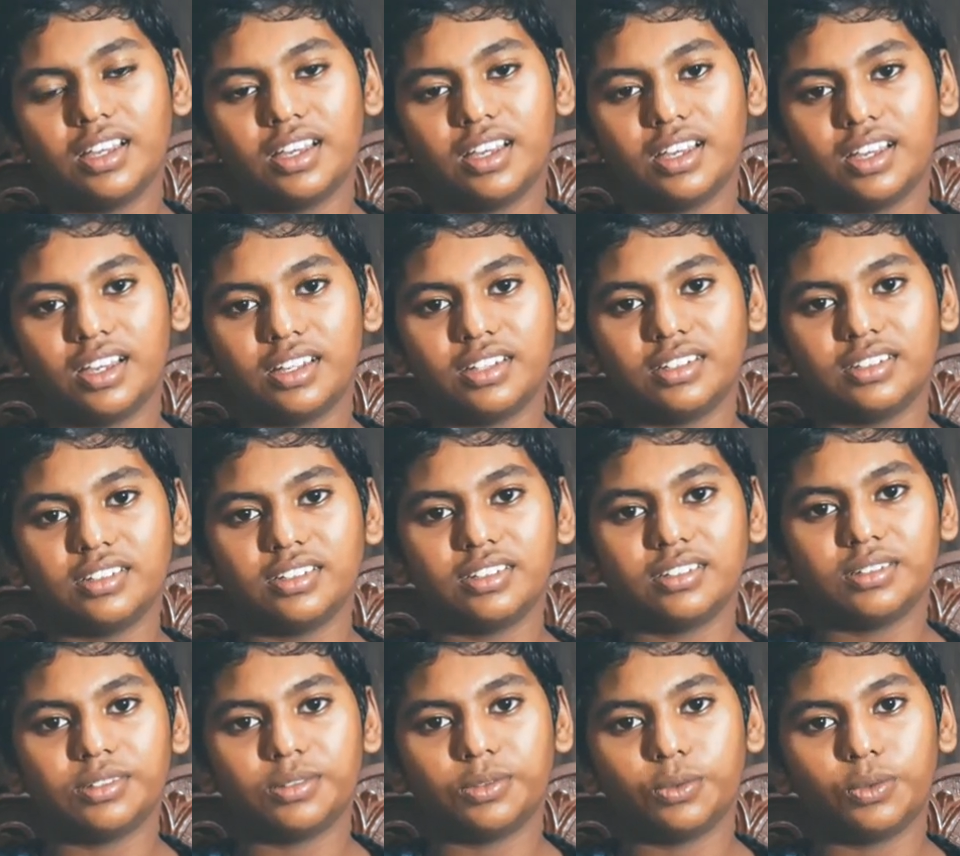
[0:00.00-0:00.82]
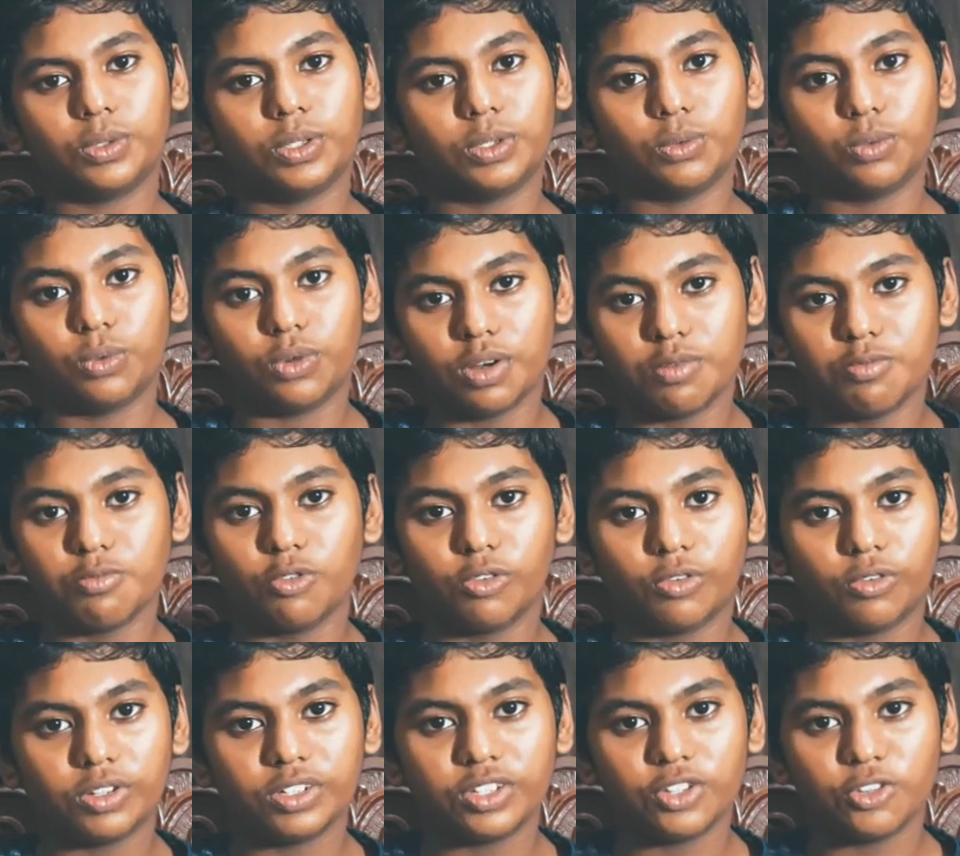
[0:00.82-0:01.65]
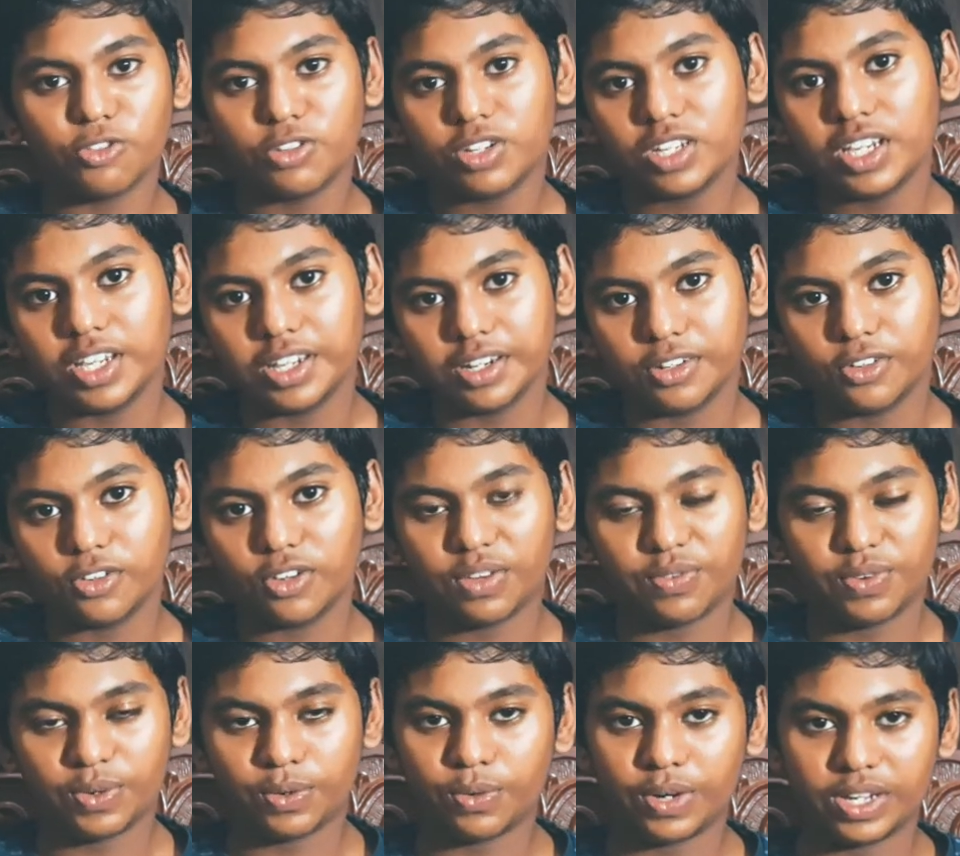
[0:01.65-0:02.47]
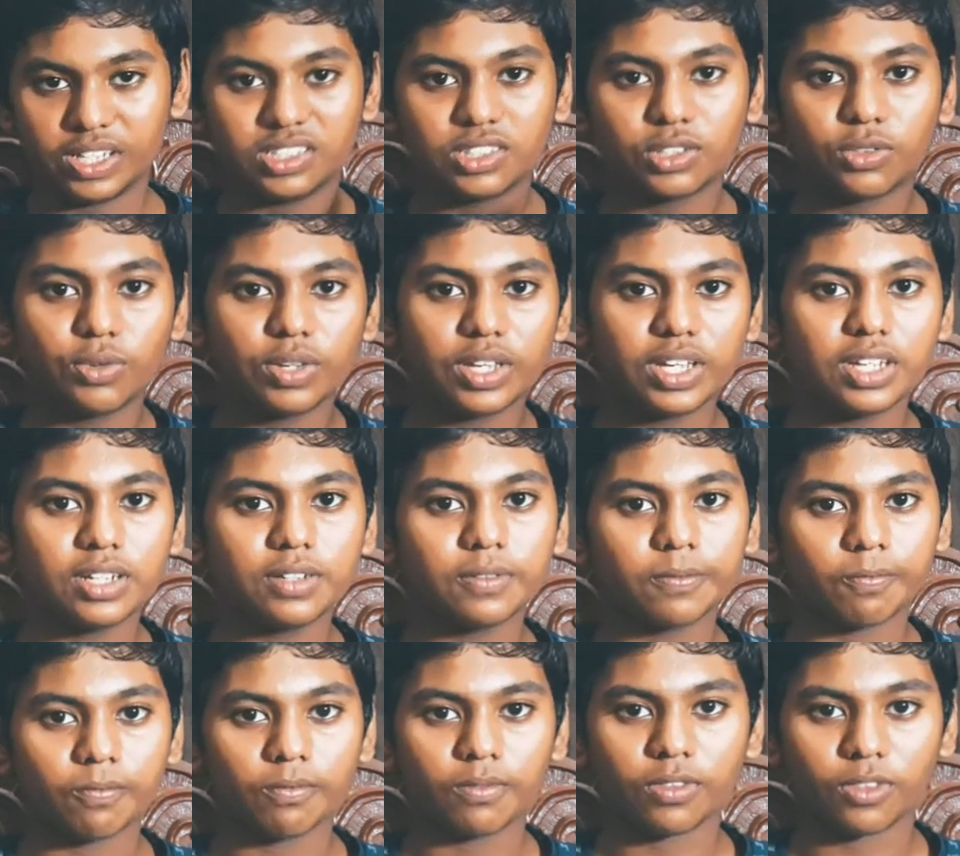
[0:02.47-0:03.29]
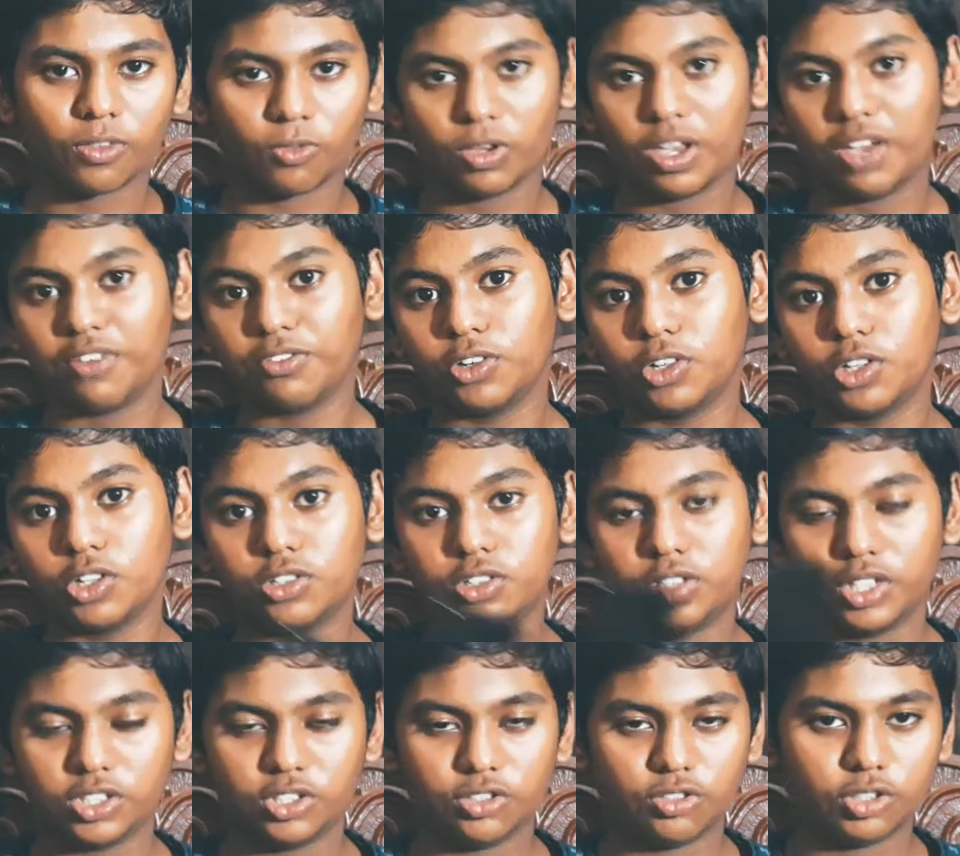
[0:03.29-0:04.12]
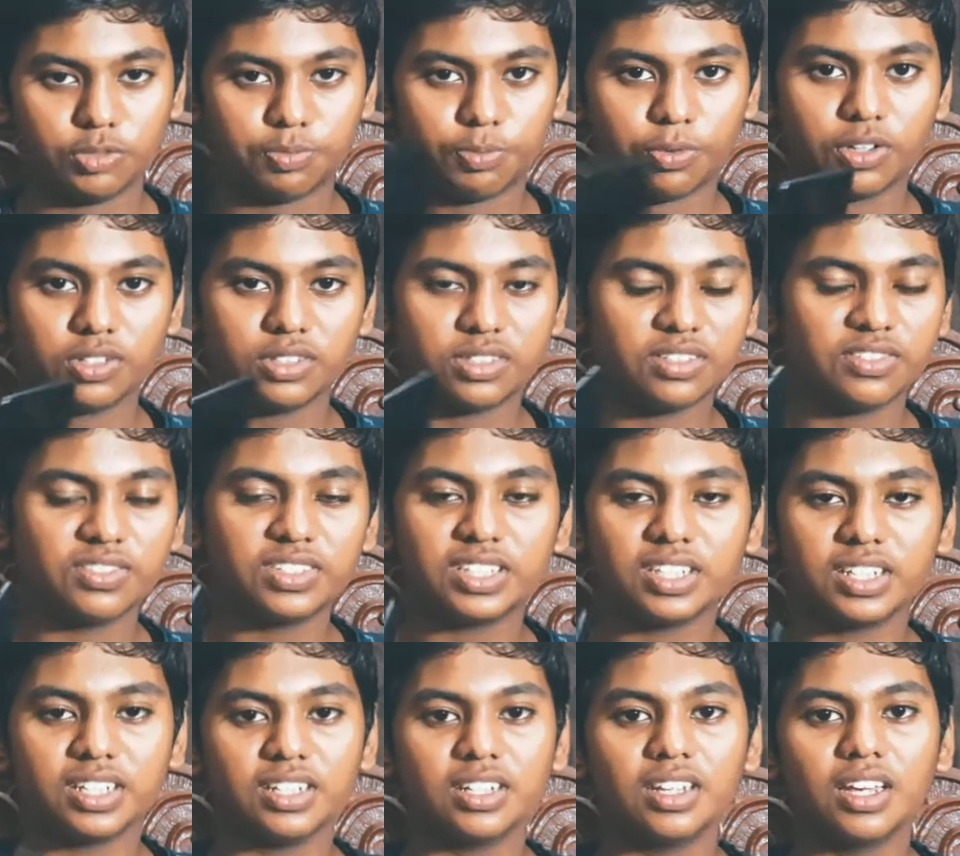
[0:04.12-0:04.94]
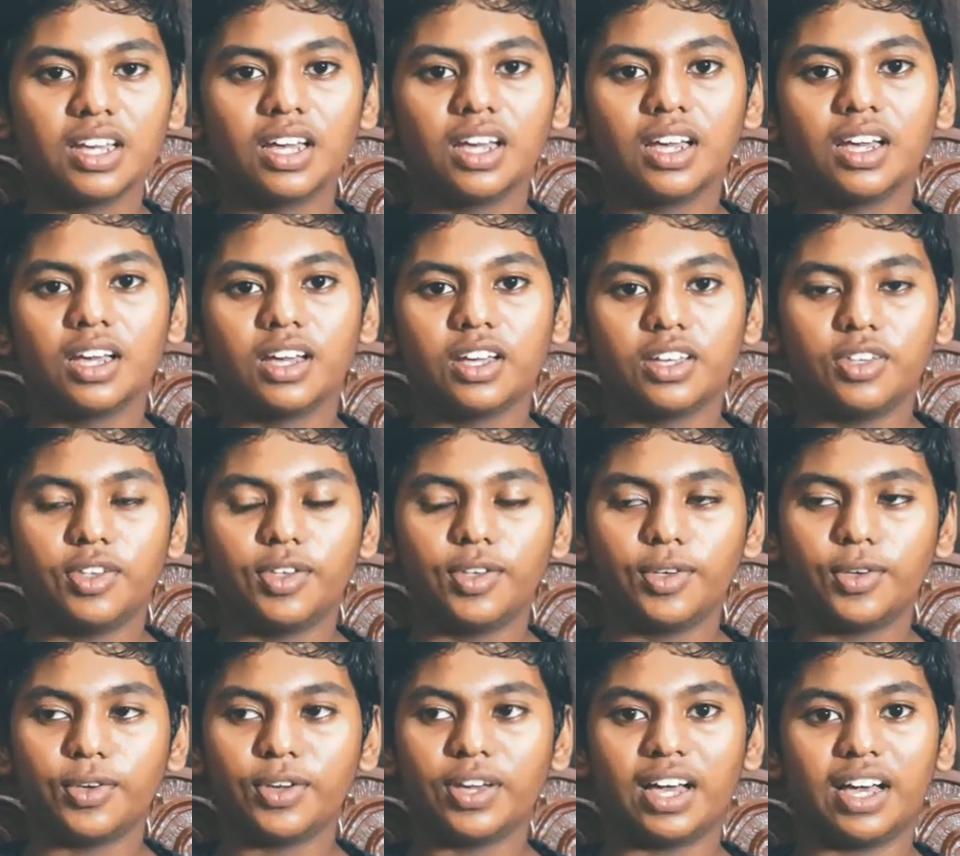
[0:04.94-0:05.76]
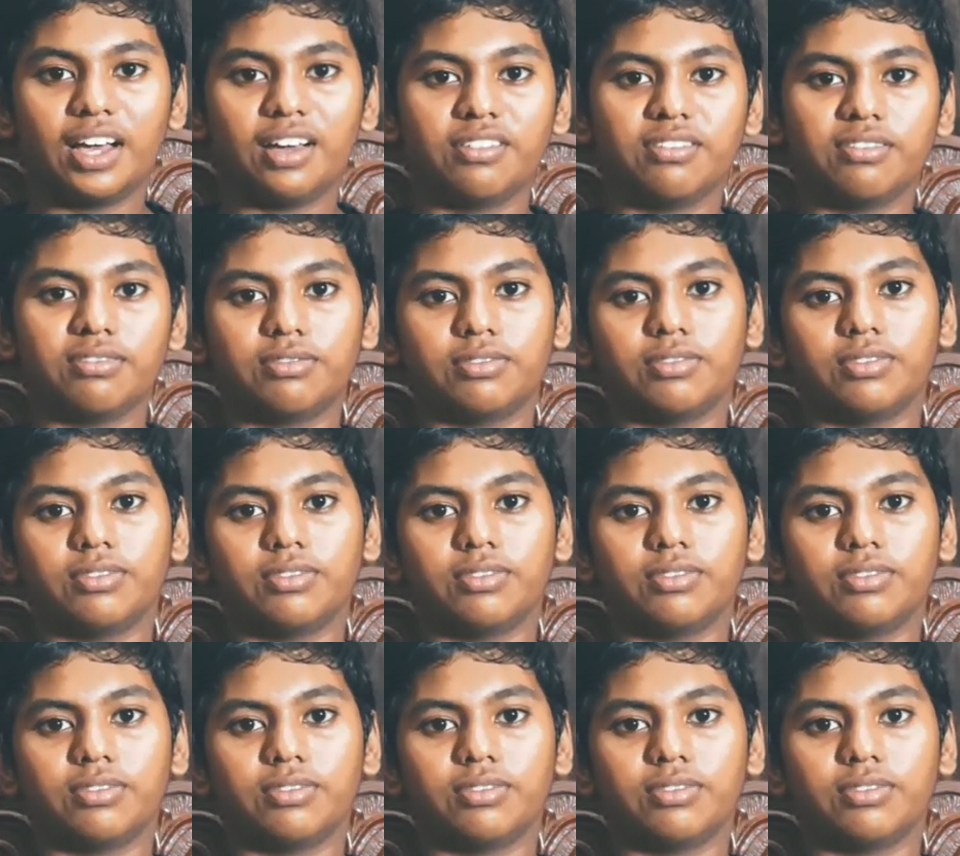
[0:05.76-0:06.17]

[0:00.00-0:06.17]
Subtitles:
And well, what more do you need? You have a great screen, you have good touch responsivity, you have